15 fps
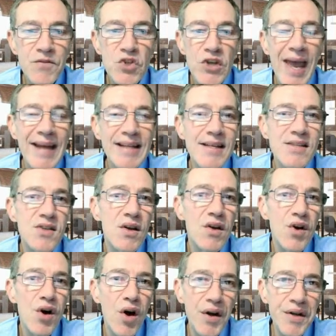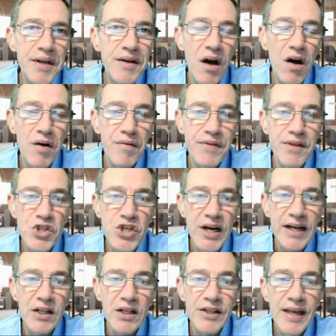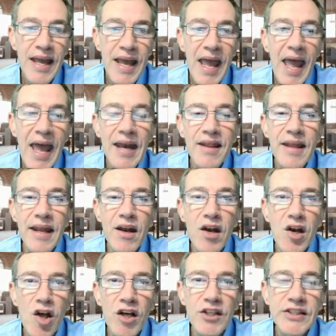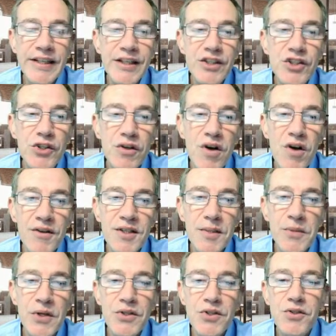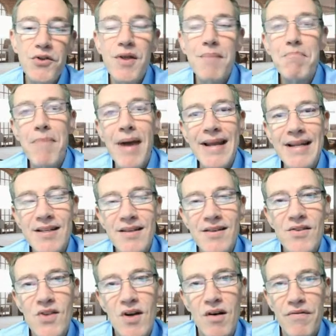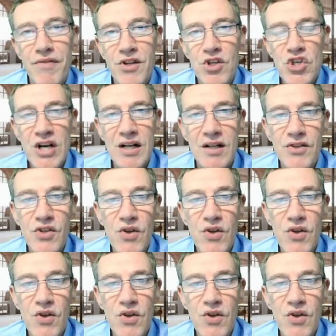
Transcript: to act as a guardian of the child, and then lastly, to contribute to the maintenance of the child.